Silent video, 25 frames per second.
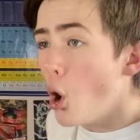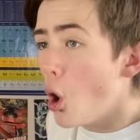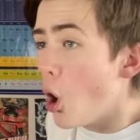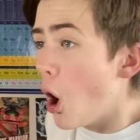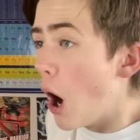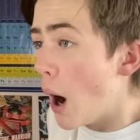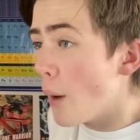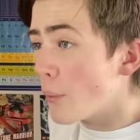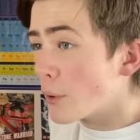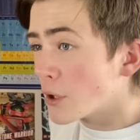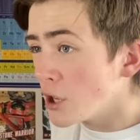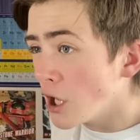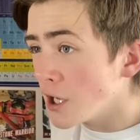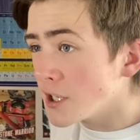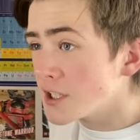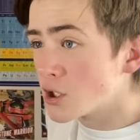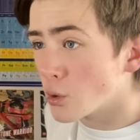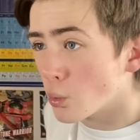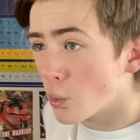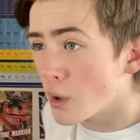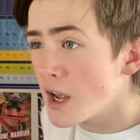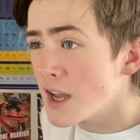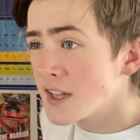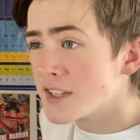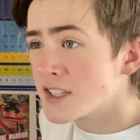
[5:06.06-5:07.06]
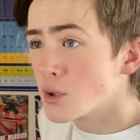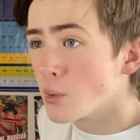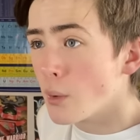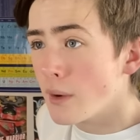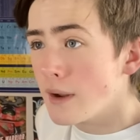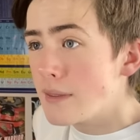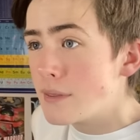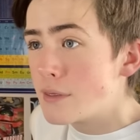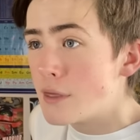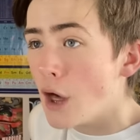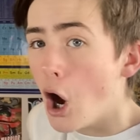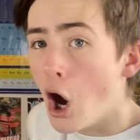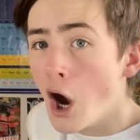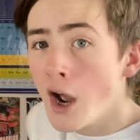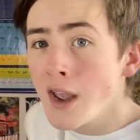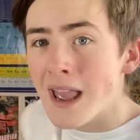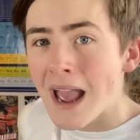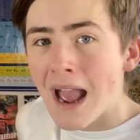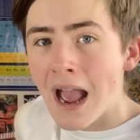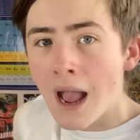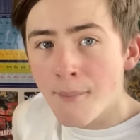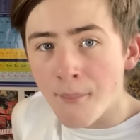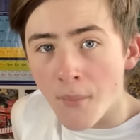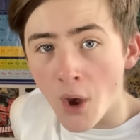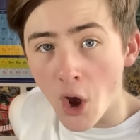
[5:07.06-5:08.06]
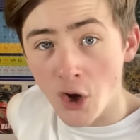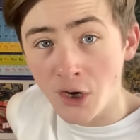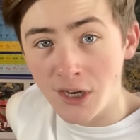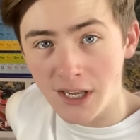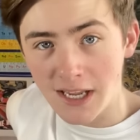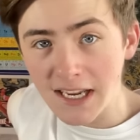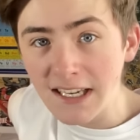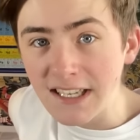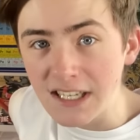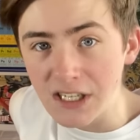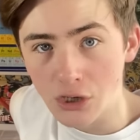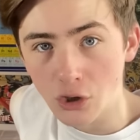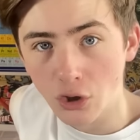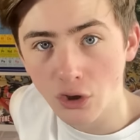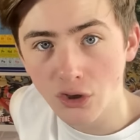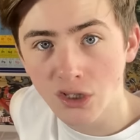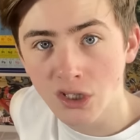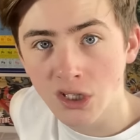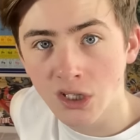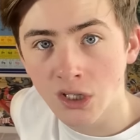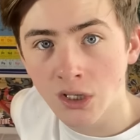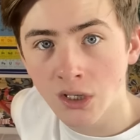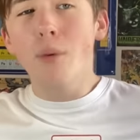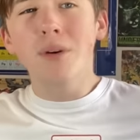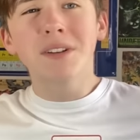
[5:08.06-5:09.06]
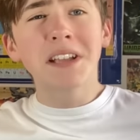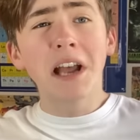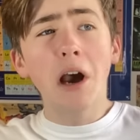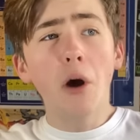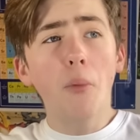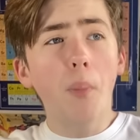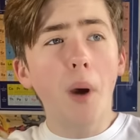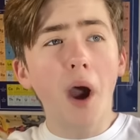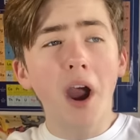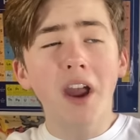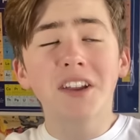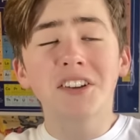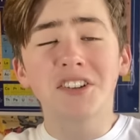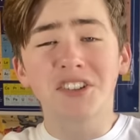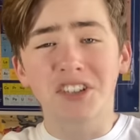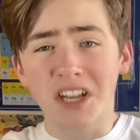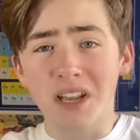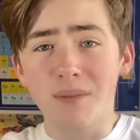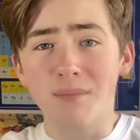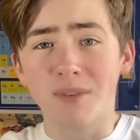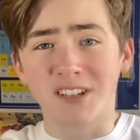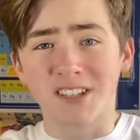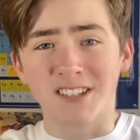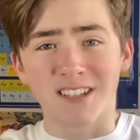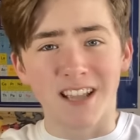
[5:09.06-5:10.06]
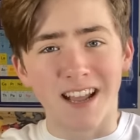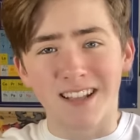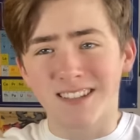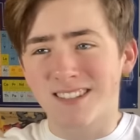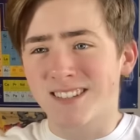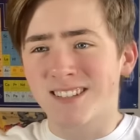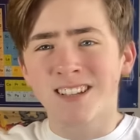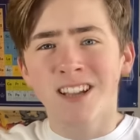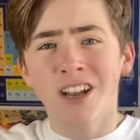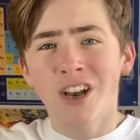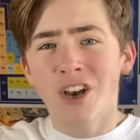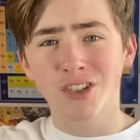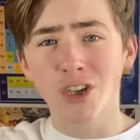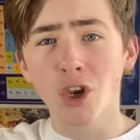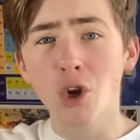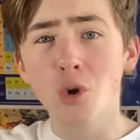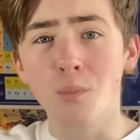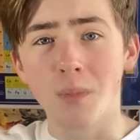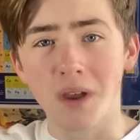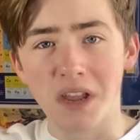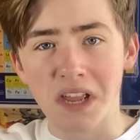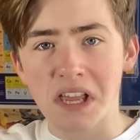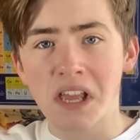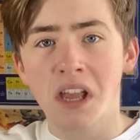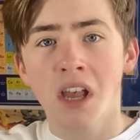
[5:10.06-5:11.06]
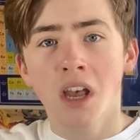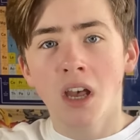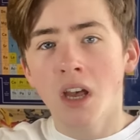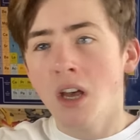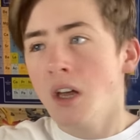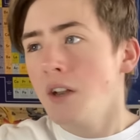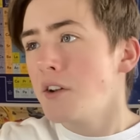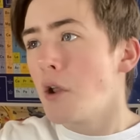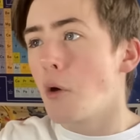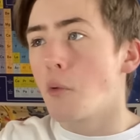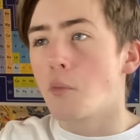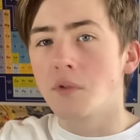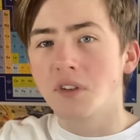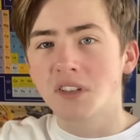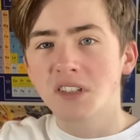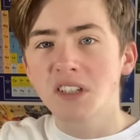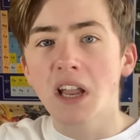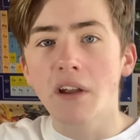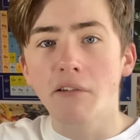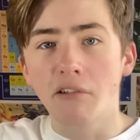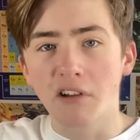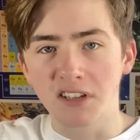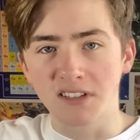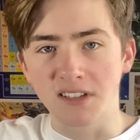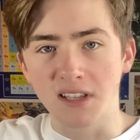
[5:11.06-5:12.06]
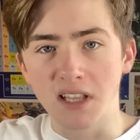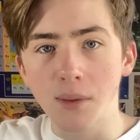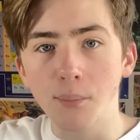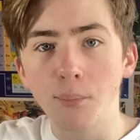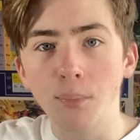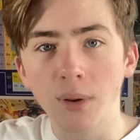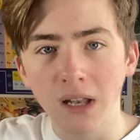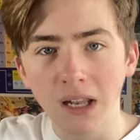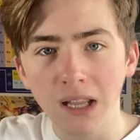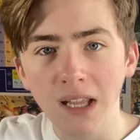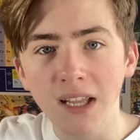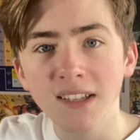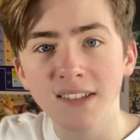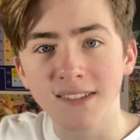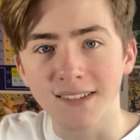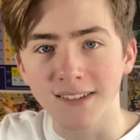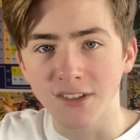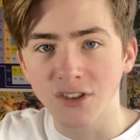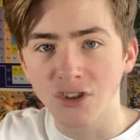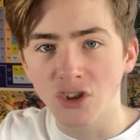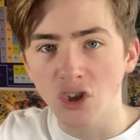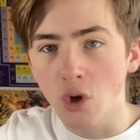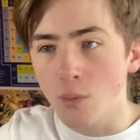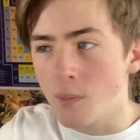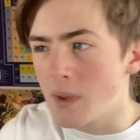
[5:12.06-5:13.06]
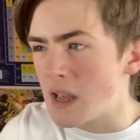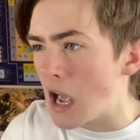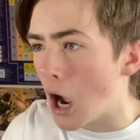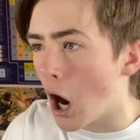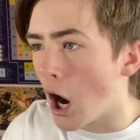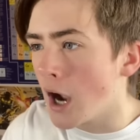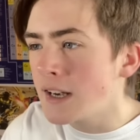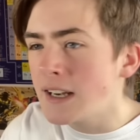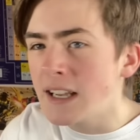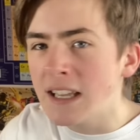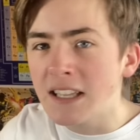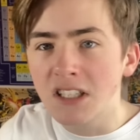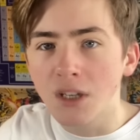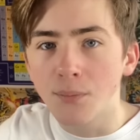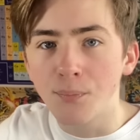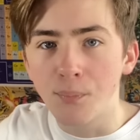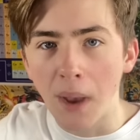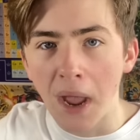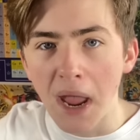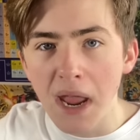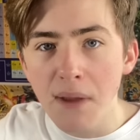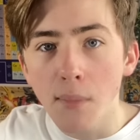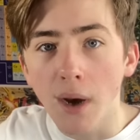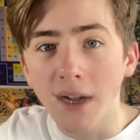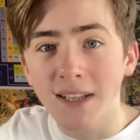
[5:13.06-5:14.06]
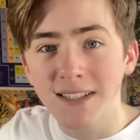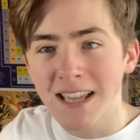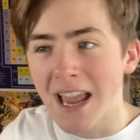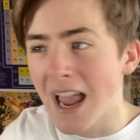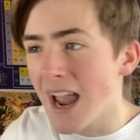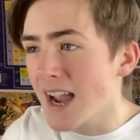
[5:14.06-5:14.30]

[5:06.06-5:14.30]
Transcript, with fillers: more, I would like to reiterate that I am an idiot. I was out buying Chima sets. Sue me. No, seriously, please sue me, I need to pay my